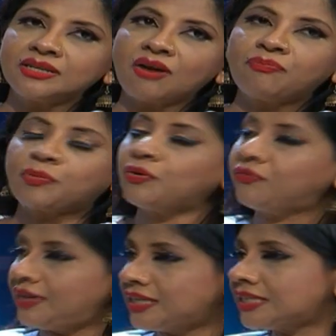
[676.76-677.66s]
of
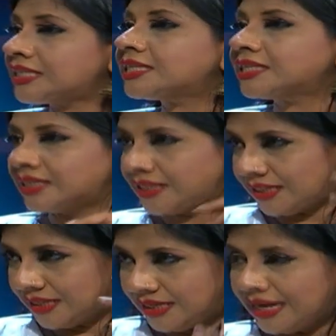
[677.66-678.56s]
proof is
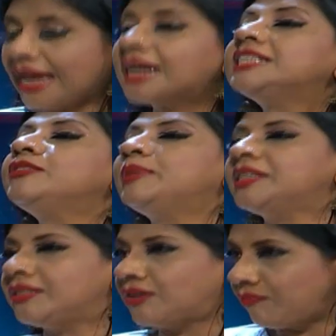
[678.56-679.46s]
negative
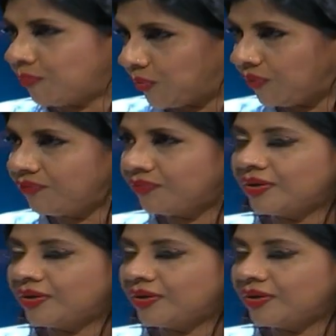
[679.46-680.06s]
burden of proof.